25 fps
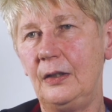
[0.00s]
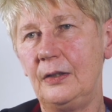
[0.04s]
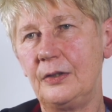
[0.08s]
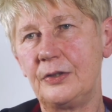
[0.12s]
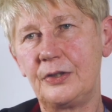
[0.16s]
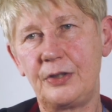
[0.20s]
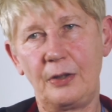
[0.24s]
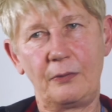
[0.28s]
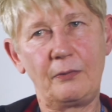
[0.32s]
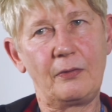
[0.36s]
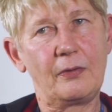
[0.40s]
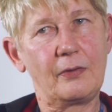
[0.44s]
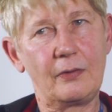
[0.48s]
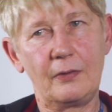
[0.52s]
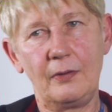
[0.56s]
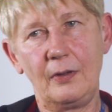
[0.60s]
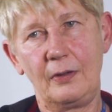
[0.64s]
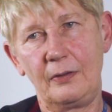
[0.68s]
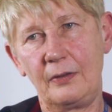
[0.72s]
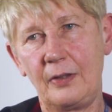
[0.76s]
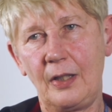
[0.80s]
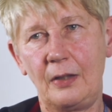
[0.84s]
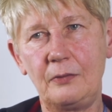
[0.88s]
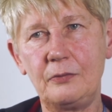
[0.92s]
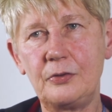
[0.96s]
So
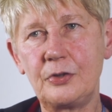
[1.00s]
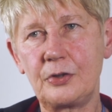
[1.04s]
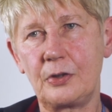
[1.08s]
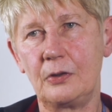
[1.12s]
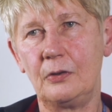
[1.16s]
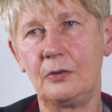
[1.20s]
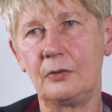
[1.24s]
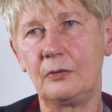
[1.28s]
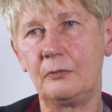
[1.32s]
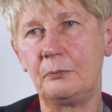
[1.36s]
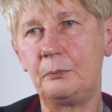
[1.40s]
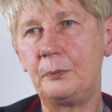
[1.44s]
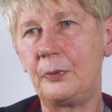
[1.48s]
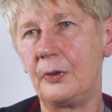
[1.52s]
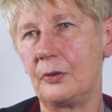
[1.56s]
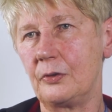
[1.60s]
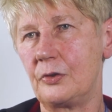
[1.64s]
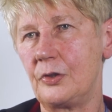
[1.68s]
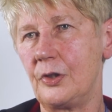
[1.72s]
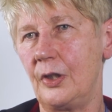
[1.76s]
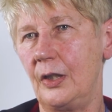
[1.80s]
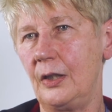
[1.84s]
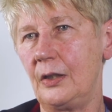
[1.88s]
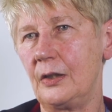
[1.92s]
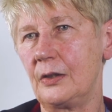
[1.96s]
those kind of
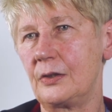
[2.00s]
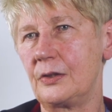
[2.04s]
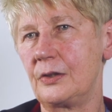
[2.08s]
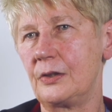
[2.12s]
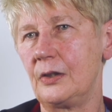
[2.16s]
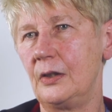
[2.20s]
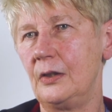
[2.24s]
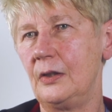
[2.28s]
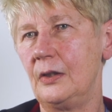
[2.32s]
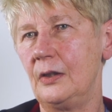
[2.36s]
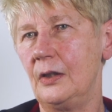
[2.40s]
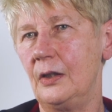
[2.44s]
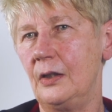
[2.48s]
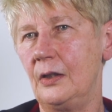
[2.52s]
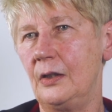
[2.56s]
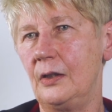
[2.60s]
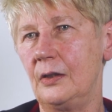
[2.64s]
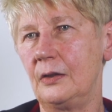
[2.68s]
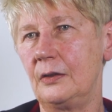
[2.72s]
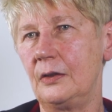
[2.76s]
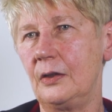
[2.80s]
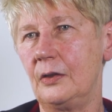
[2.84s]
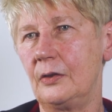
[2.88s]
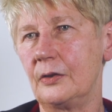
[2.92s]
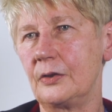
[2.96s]
projects
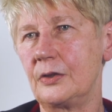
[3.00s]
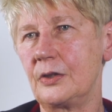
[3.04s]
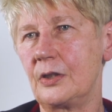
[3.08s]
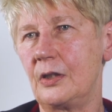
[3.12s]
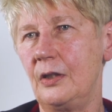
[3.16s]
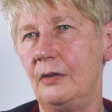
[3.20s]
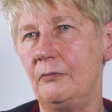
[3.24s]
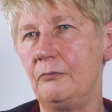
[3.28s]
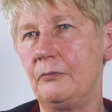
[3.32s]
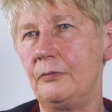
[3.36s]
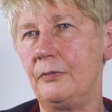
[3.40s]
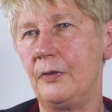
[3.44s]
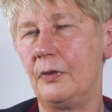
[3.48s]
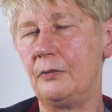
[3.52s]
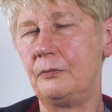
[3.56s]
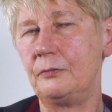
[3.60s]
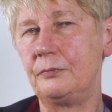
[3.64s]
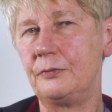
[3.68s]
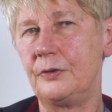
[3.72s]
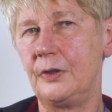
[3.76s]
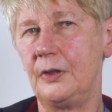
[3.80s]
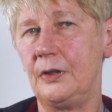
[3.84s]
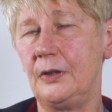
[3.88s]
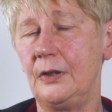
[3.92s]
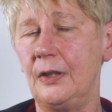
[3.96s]
I'd like to get
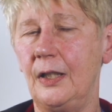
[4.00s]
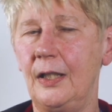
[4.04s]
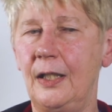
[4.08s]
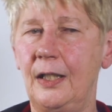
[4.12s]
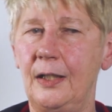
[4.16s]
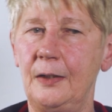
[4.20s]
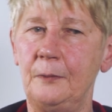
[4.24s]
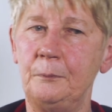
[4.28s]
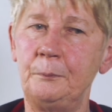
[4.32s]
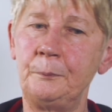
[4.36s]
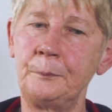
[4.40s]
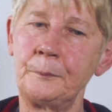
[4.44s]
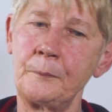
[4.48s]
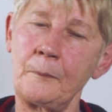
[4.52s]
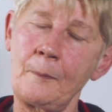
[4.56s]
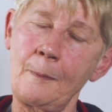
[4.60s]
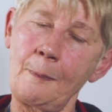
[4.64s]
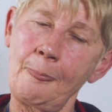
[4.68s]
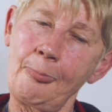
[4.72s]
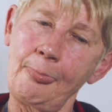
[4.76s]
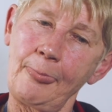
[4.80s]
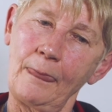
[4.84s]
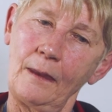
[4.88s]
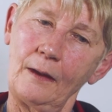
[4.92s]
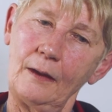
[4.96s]
involved in. And
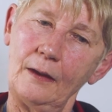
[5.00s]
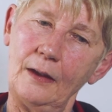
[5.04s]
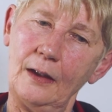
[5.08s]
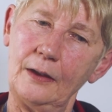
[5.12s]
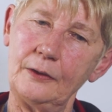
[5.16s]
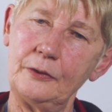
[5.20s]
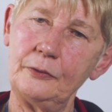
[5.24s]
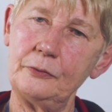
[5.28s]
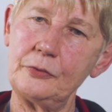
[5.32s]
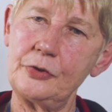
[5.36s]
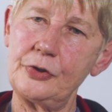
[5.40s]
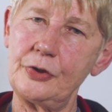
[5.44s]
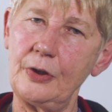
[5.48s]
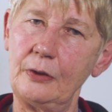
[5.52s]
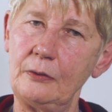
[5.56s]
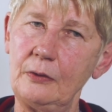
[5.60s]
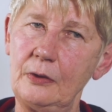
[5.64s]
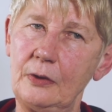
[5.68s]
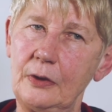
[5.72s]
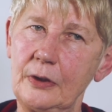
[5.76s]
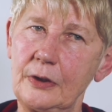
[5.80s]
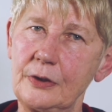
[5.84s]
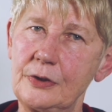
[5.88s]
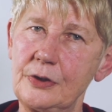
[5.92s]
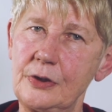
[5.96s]
I'd also
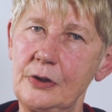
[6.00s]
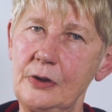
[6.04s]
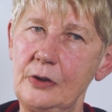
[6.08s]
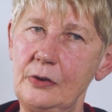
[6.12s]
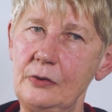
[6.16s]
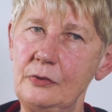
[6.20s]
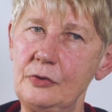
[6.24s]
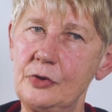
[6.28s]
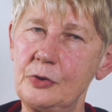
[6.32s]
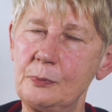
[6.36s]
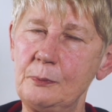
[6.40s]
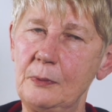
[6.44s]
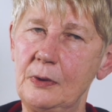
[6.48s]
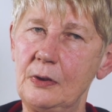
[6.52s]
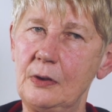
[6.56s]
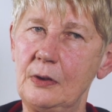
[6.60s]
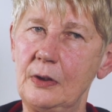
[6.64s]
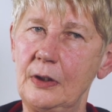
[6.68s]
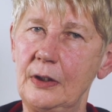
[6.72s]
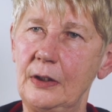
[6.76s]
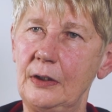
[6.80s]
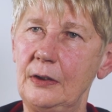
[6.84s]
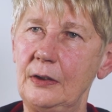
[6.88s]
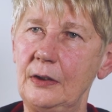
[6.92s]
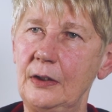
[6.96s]
like to use
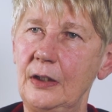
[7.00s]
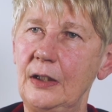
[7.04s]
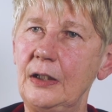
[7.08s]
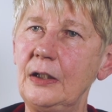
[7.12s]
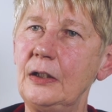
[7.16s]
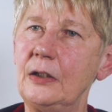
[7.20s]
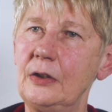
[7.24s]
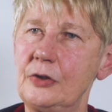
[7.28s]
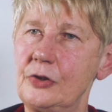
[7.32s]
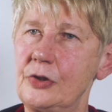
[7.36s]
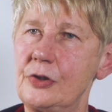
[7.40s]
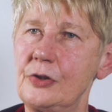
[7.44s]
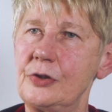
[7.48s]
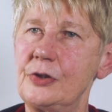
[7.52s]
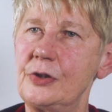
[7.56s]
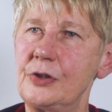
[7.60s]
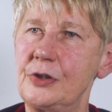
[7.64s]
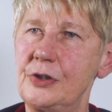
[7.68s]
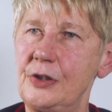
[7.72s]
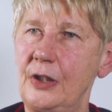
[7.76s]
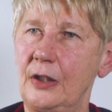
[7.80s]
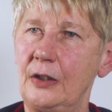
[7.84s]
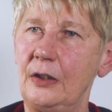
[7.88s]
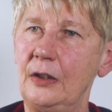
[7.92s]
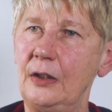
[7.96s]
my English as a
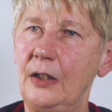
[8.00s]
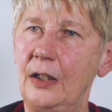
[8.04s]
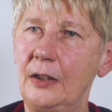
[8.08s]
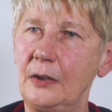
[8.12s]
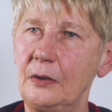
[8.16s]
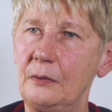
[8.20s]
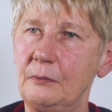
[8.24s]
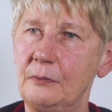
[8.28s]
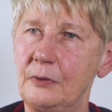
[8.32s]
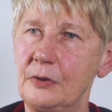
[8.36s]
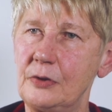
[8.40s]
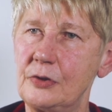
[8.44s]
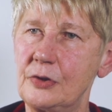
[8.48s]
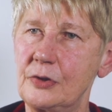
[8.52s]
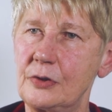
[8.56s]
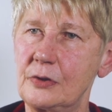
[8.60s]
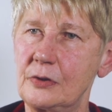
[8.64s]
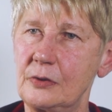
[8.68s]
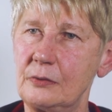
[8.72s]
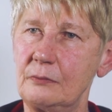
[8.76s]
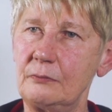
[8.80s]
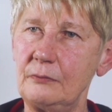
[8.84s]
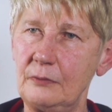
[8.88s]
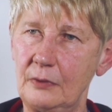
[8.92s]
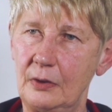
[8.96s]
second
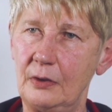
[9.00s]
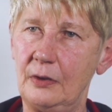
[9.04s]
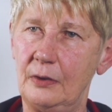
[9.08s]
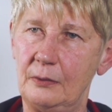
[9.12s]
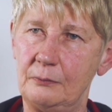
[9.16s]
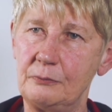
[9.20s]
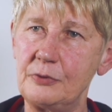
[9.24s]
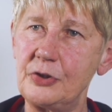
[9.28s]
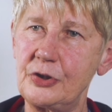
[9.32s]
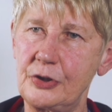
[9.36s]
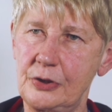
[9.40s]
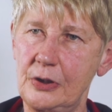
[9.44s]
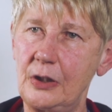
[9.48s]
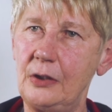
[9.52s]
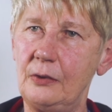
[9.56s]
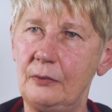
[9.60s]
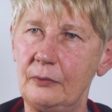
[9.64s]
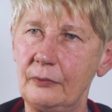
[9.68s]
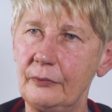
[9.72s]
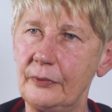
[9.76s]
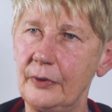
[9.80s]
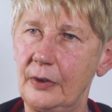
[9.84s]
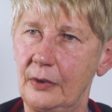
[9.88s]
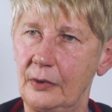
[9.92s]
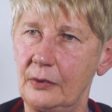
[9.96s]
language
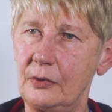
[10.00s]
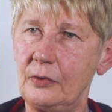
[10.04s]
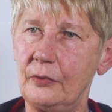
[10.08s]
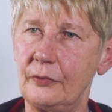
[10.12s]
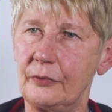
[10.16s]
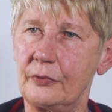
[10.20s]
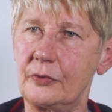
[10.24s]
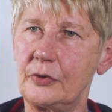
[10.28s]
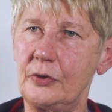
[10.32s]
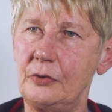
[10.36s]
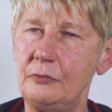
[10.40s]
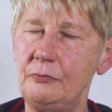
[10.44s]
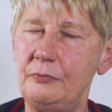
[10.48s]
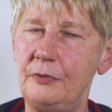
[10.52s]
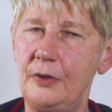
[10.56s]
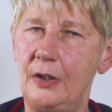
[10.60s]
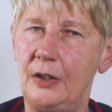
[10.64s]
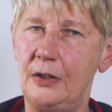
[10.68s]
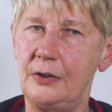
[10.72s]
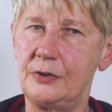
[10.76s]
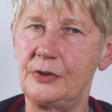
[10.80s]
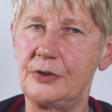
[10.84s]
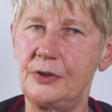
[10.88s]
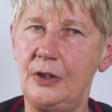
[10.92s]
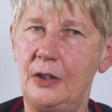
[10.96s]
skill that I got through
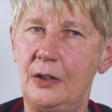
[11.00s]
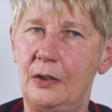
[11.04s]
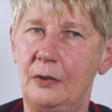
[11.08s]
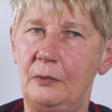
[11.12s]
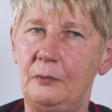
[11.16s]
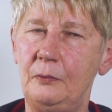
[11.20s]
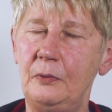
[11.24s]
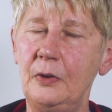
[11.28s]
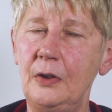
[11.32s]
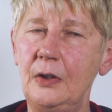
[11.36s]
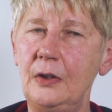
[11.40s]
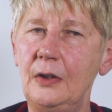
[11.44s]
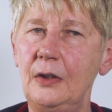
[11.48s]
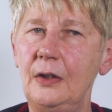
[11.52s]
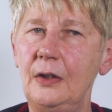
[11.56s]
VSO.